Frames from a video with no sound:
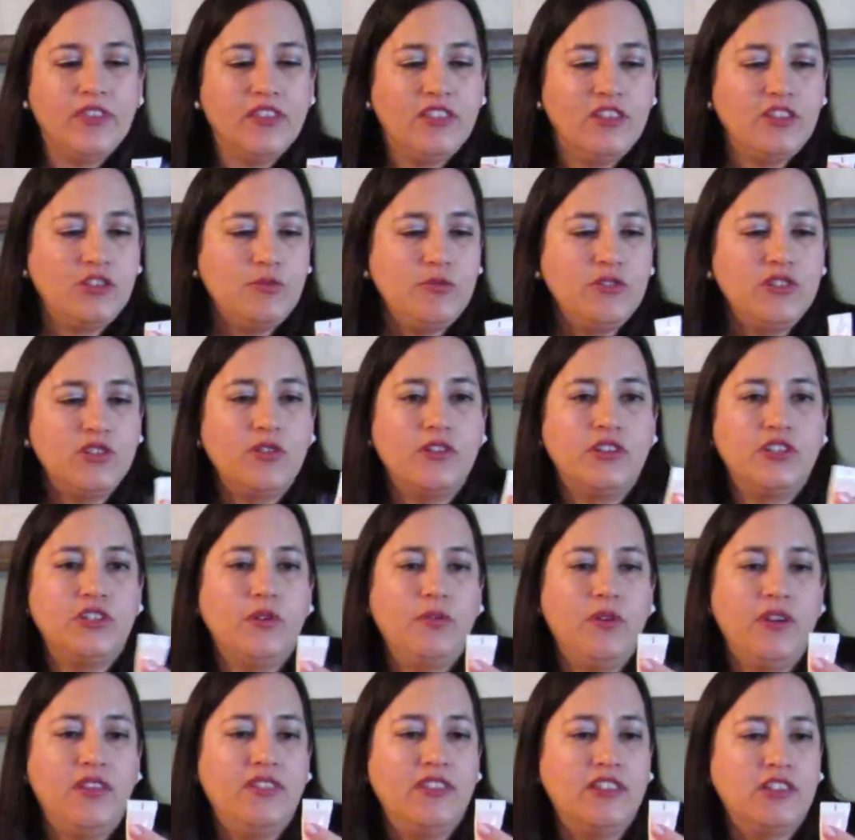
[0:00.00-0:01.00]
This was
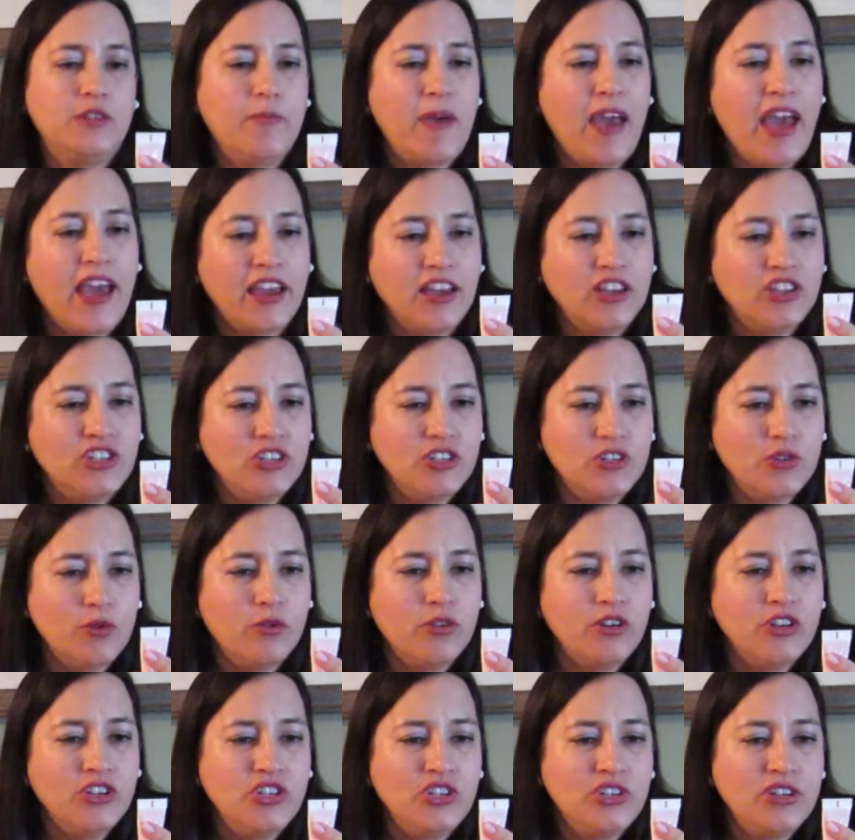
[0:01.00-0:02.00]
also in this package. It's
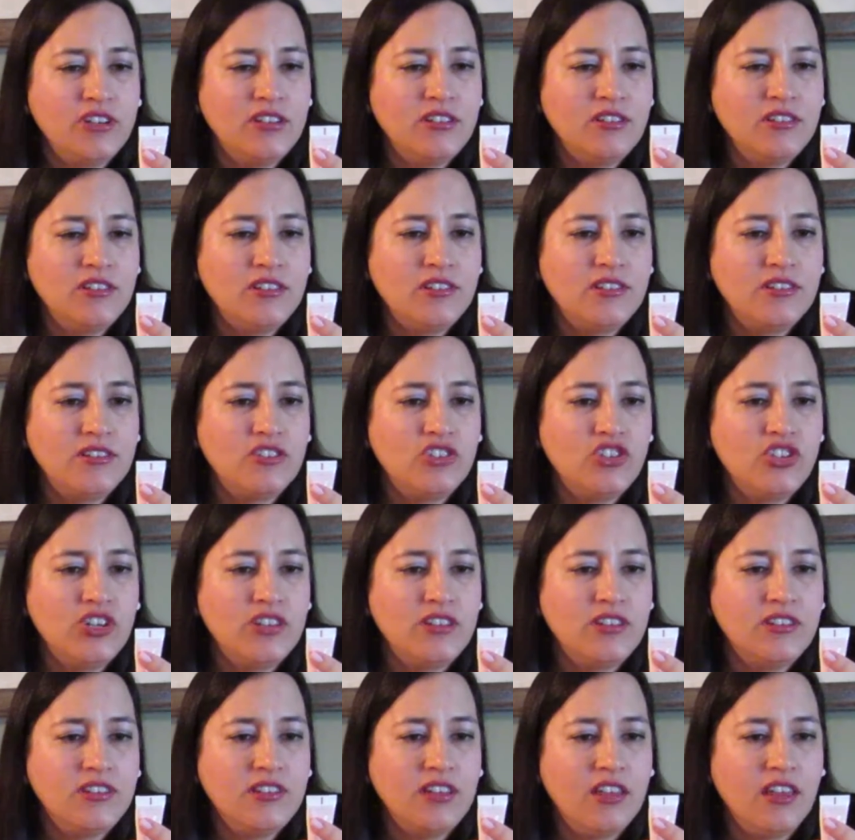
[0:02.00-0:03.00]
Origins
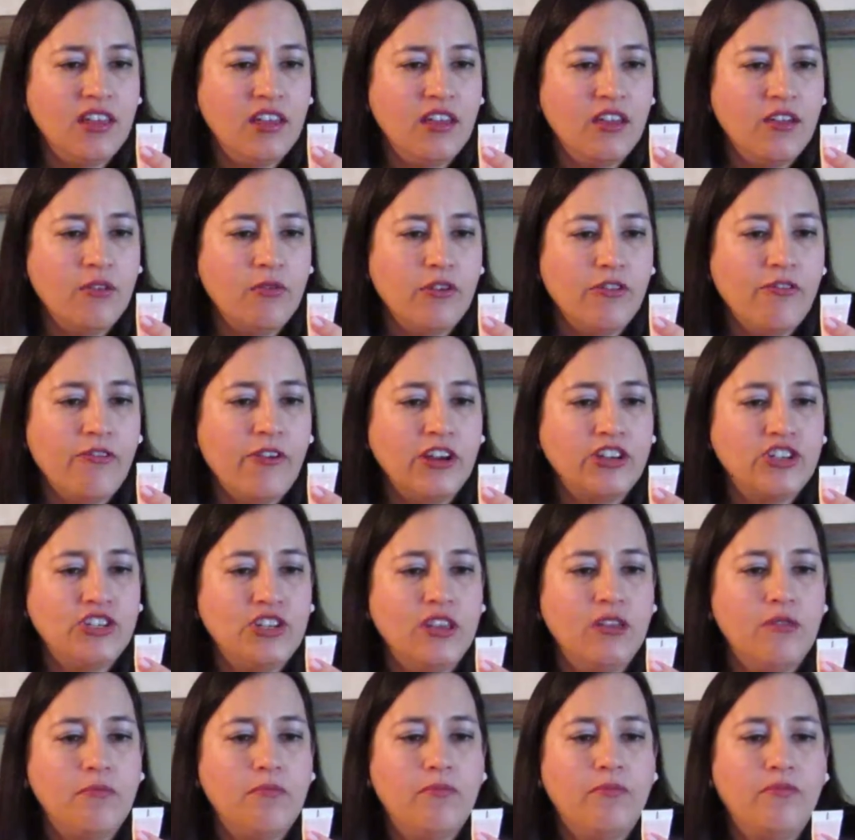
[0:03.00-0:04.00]
Ginseng
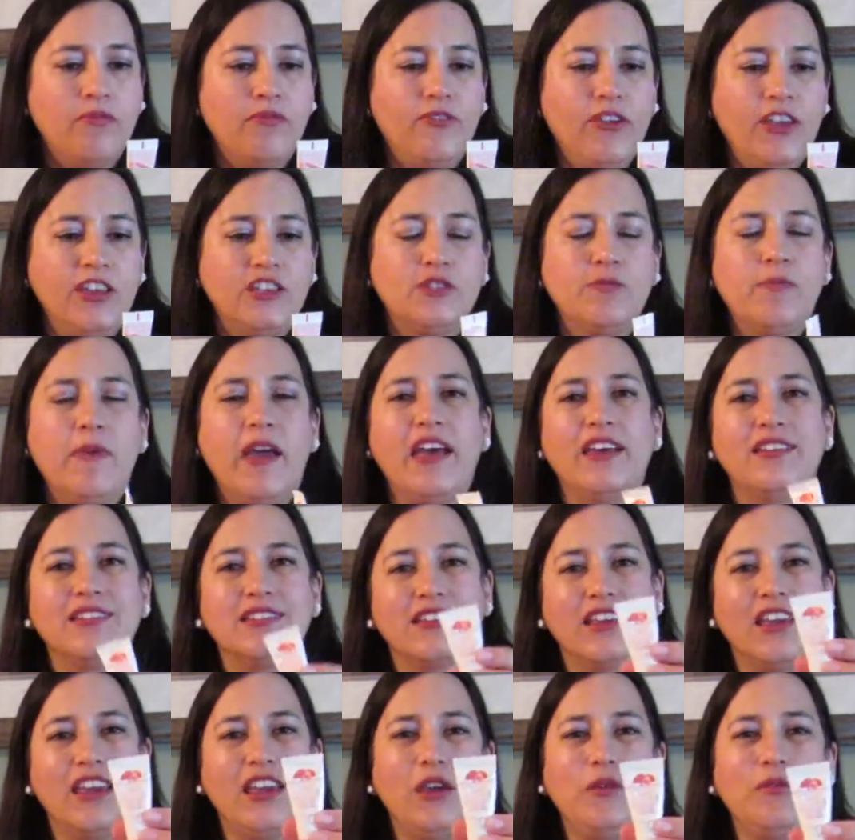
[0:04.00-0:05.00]
Refreshing Face
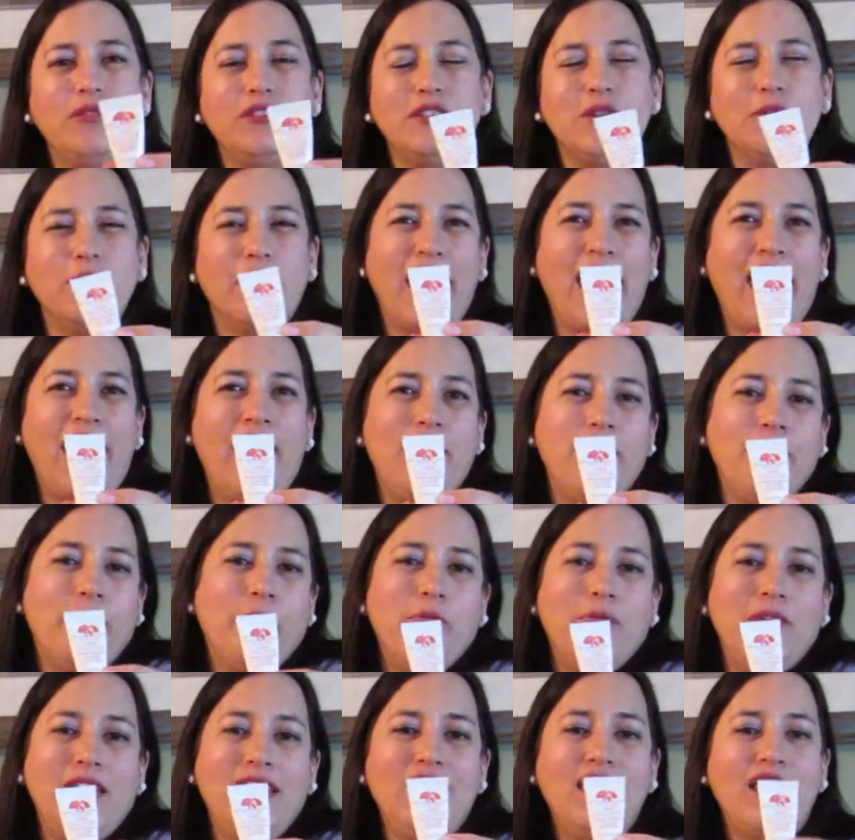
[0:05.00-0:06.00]
Mask. It was okay for
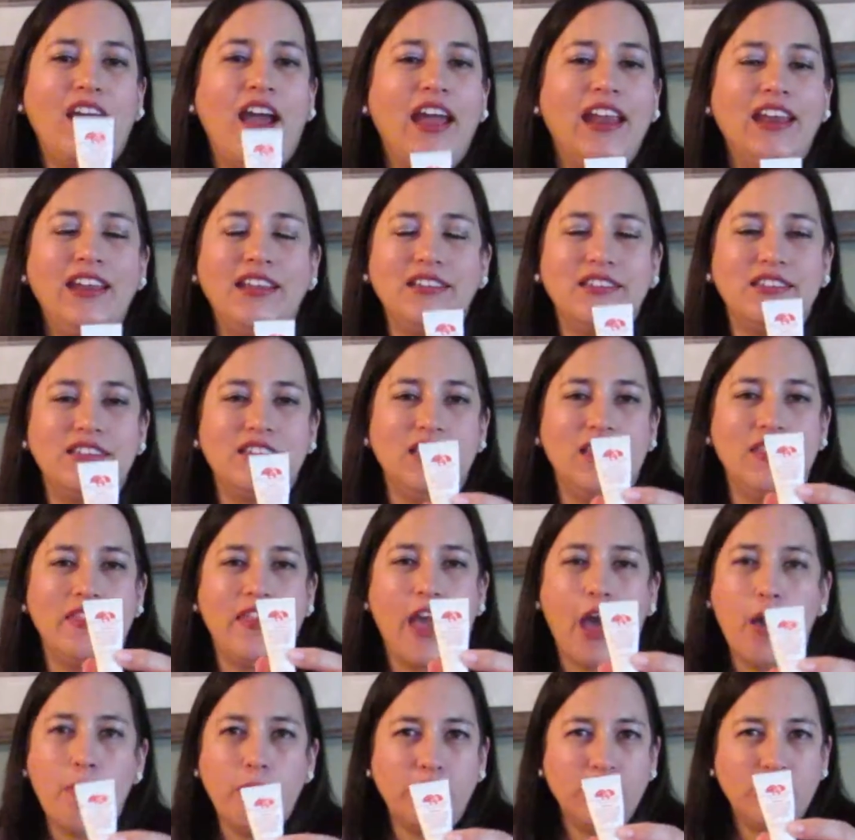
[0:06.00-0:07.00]
me. I didn't see
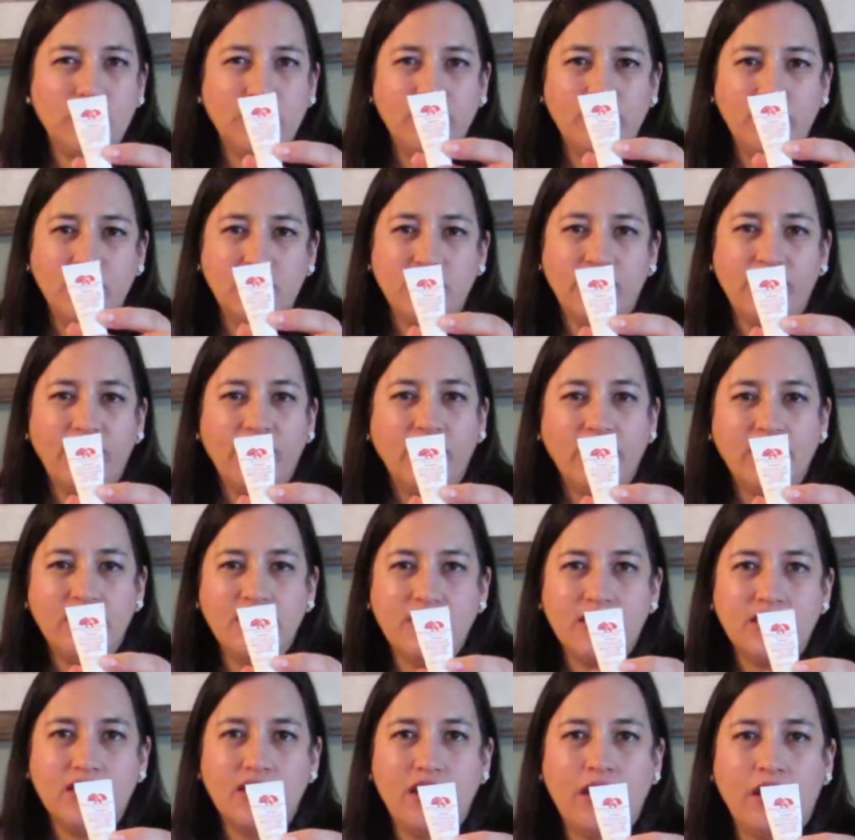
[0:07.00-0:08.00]
that much of a
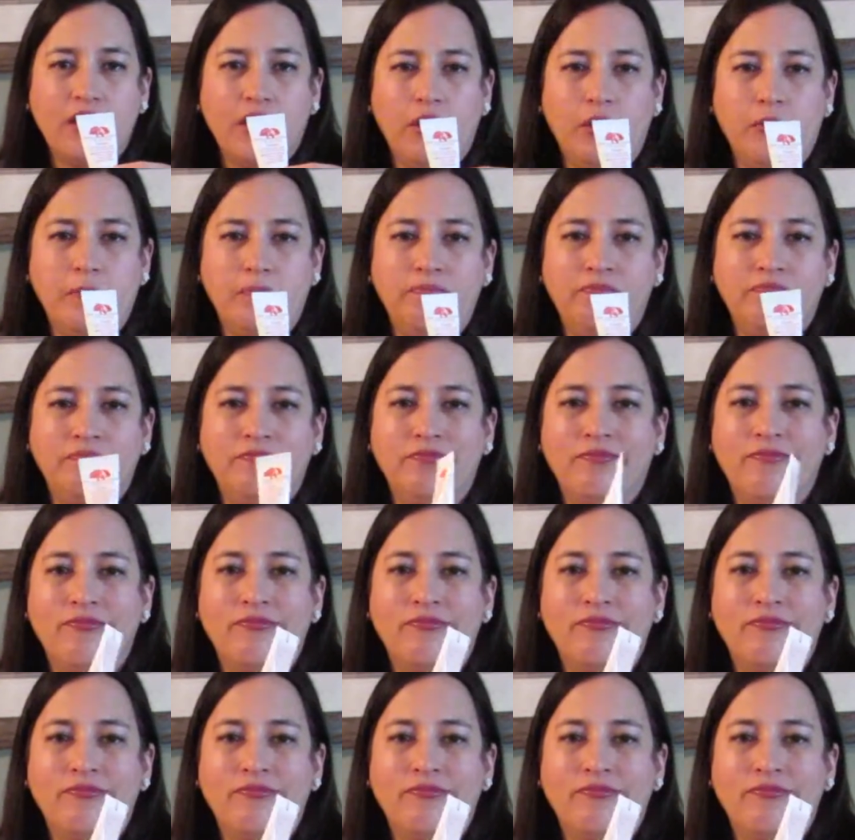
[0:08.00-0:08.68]
difference. Um,